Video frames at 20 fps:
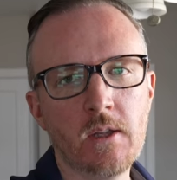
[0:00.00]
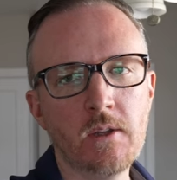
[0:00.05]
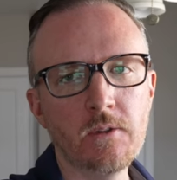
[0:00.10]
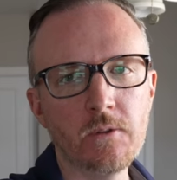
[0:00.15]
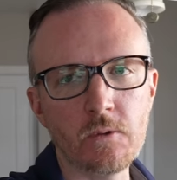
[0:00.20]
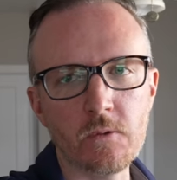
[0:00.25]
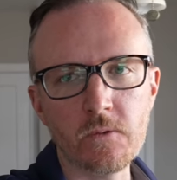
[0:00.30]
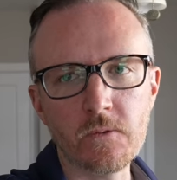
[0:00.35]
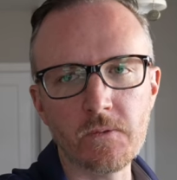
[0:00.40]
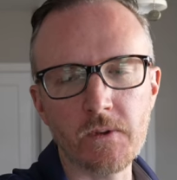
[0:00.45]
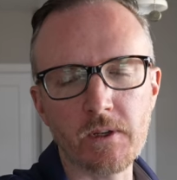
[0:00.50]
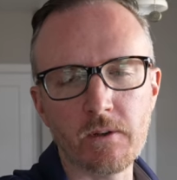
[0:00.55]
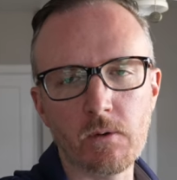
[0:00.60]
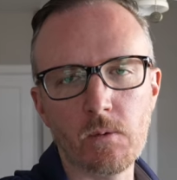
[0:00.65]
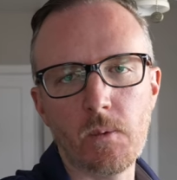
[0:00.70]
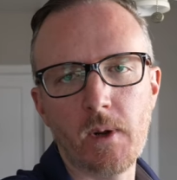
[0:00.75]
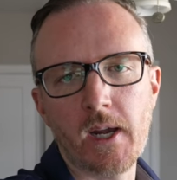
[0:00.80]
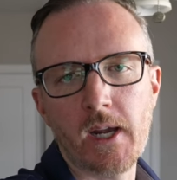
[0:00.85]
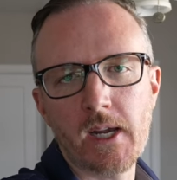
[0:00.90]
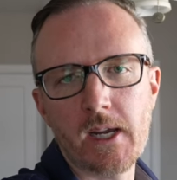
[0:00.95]
2 feet
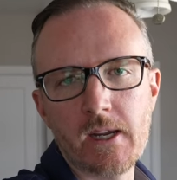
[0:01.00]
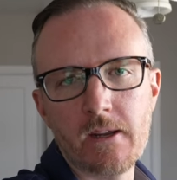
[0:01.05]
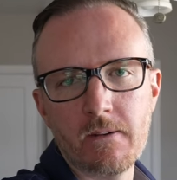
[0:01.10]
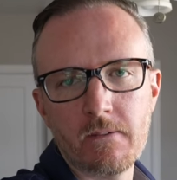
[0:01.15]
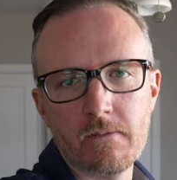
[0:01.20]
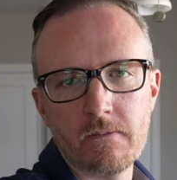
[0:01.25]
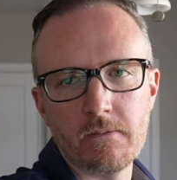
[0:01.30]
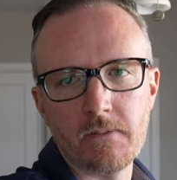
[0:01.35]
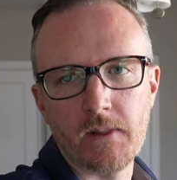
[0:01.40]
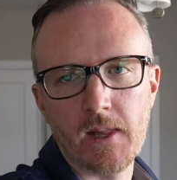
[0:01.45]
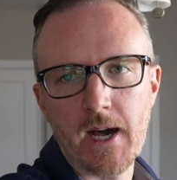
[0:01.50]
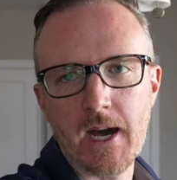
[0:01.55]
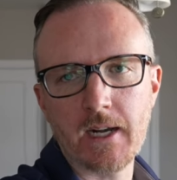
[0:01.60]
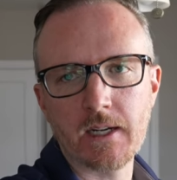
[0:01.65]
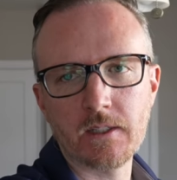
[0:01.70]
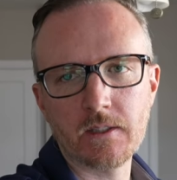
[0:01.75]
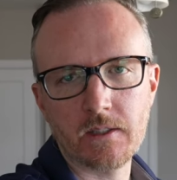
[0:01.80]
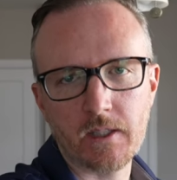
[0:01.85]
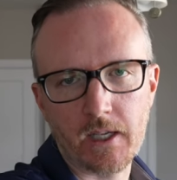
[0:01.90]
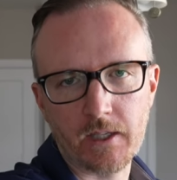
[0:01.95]
away,
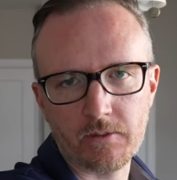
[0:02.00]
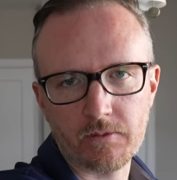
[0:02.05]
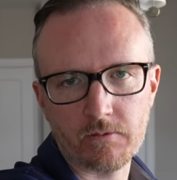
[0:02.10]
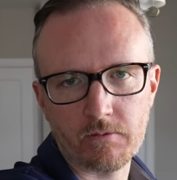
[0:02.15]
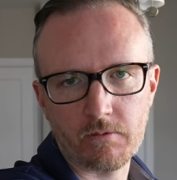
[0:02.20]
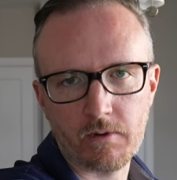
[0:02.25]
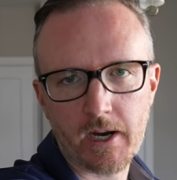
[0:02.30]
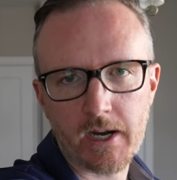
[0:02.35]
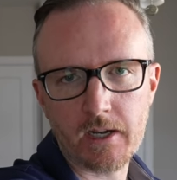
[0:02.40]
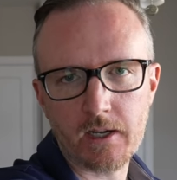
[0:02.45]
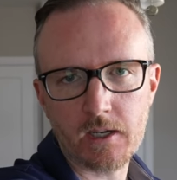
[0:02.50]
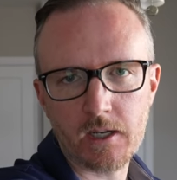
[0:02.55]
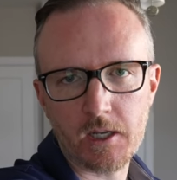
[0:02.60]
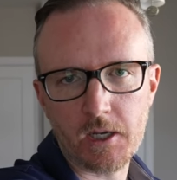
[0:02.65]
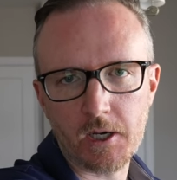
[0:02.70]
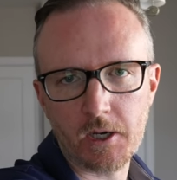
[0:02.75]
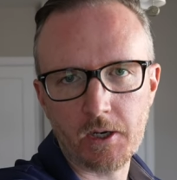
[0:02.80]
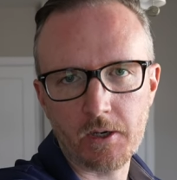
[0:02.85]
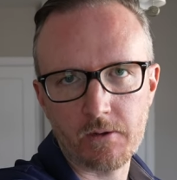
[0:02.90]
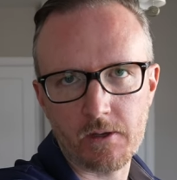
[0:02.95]
vlog test right
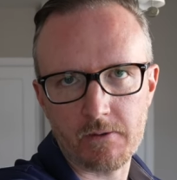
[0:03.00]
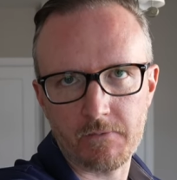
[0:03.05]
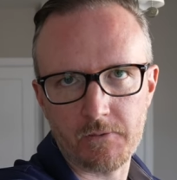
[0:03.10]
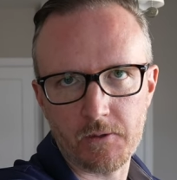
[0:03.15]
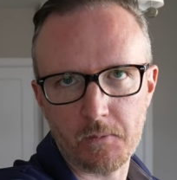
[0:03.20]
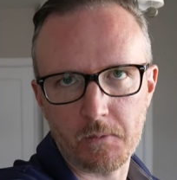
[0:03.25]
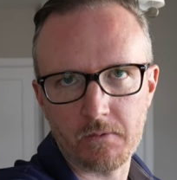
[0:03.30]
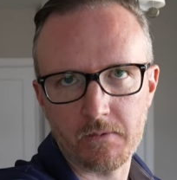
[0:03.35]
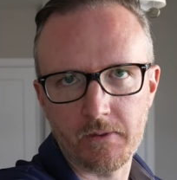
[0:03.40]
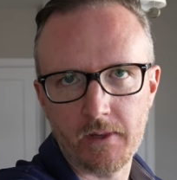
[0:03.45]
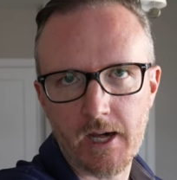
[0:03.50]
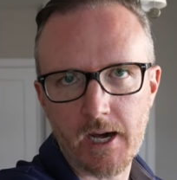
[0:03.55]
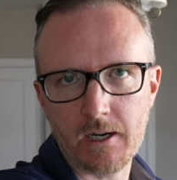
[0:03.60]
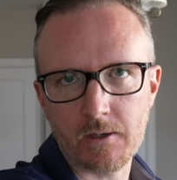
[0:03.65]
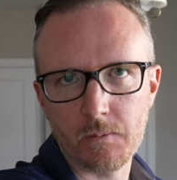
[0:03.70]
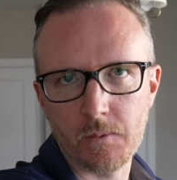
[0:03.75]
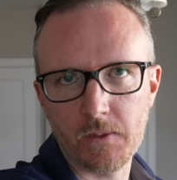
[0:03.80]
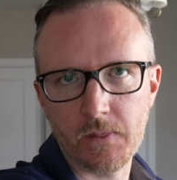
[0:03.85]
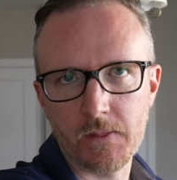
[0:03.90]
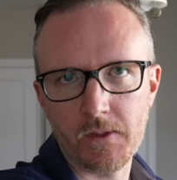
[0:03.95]
here. If you would
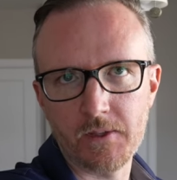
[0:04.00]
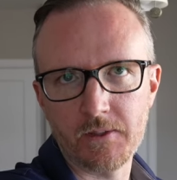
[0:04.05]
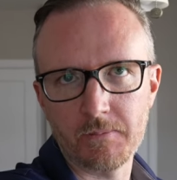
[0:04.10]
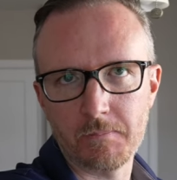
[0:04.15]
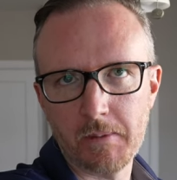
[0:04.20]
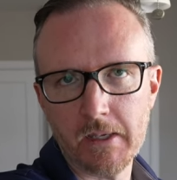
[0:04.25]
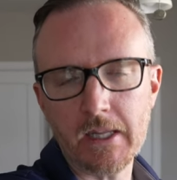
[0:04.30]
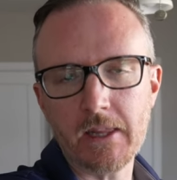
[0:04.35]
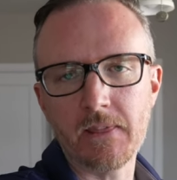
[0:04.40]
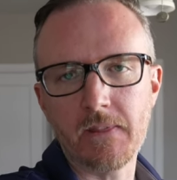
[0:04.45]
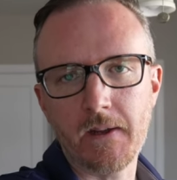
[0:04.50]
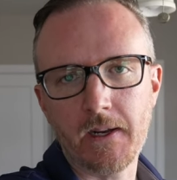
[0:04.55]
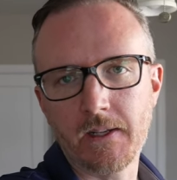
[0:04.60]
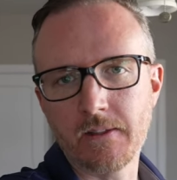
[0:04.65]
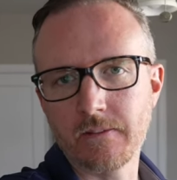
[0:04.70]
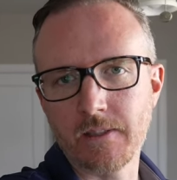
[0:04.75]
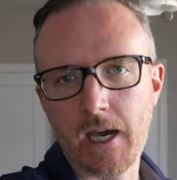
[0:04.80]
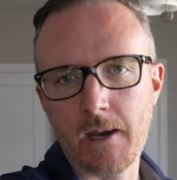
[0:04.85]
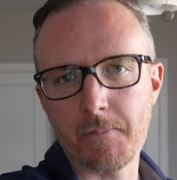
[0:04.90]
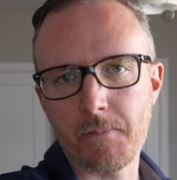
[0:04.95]
vlog with this big thing on
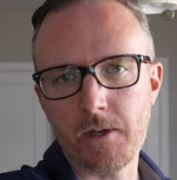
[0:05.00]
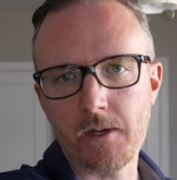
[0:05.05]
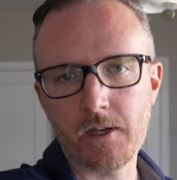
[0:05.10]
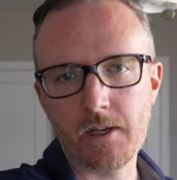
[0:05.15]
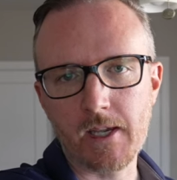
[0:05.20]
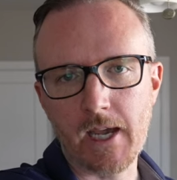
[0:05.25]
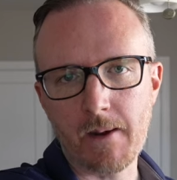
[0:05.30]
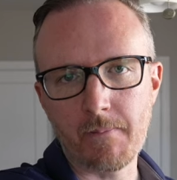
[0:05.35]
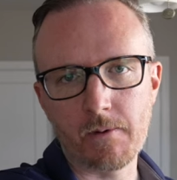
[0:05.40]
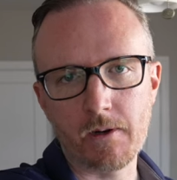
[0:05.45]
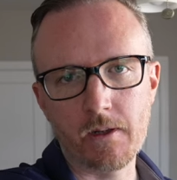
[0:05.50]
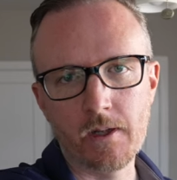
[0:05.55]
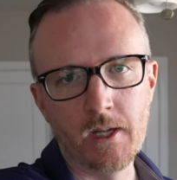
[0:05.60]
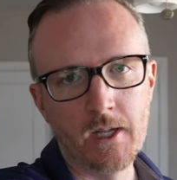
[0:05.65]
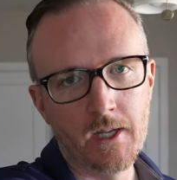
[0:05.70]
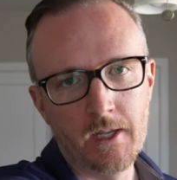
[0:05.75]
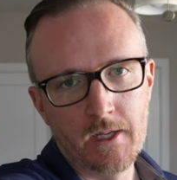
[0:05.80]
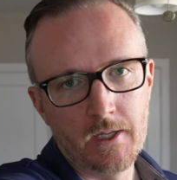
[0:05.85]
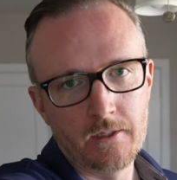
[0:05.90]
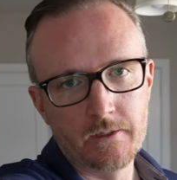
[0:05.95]
top of your camera,
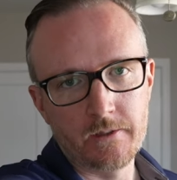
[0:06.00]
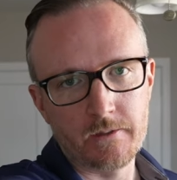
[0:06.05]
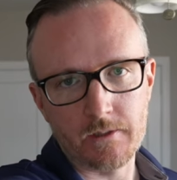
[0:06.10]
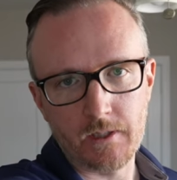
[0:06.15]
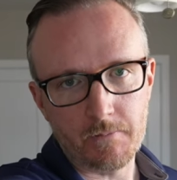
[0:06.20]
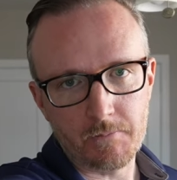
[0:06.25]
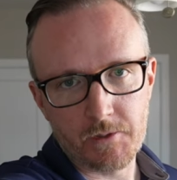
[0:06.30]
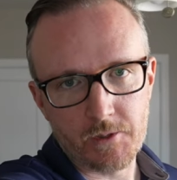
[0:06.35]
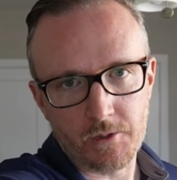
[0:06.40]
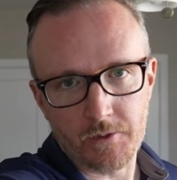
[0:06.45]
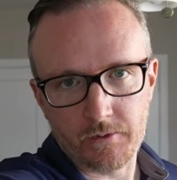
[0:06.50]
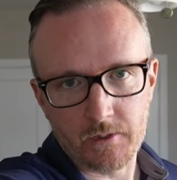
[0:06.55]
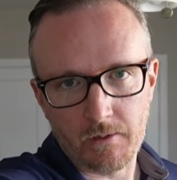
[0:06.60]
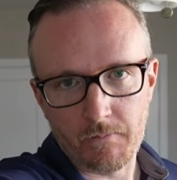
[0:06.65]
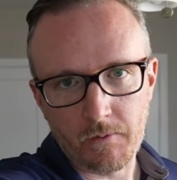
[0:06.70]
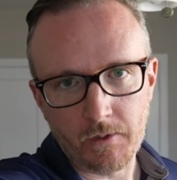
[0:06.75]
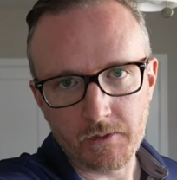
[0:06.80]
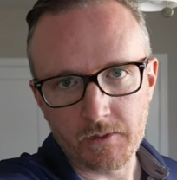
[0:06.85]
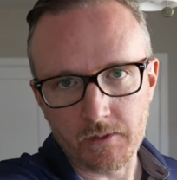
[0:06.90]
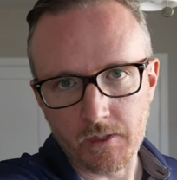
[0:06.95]
I'm sure
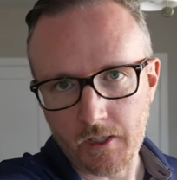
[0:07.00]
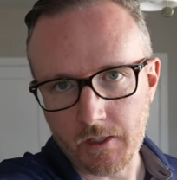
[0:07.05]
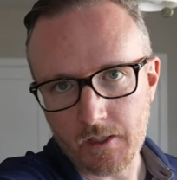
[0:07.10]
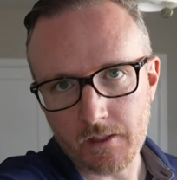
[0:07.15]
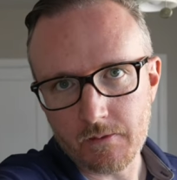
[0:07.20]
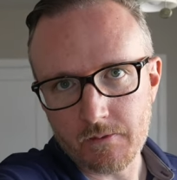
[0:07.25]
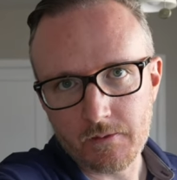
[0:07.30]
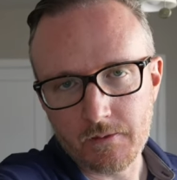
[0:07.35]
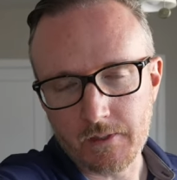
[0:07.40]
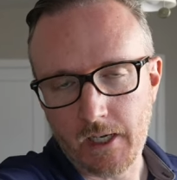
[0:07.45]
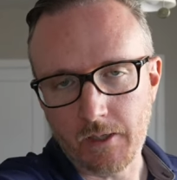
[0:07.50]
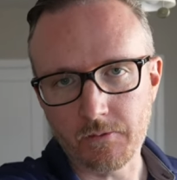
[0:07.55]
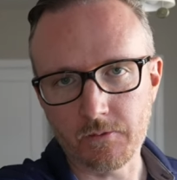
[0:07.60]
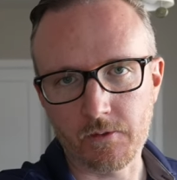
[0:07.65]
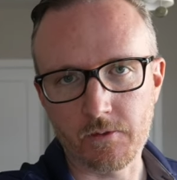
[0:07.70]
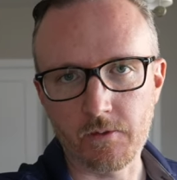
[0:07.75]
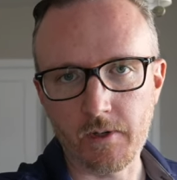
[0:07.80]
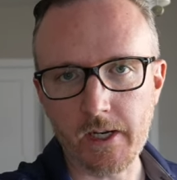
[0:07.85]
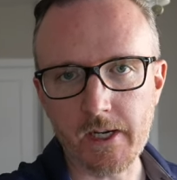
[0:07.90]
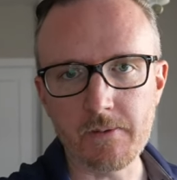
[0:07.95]
someone's done it. Sounds
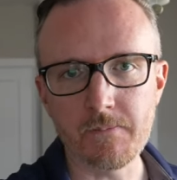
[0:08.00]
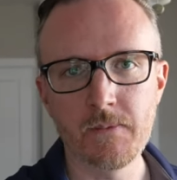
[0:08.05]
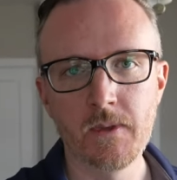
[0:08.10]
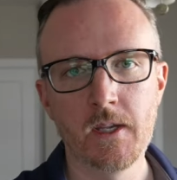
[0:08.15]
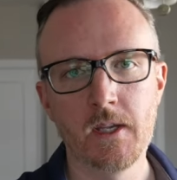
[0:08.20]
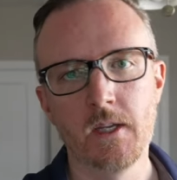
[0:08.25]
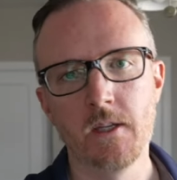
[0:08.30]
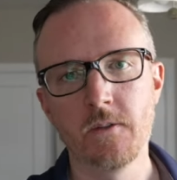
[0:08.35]
great.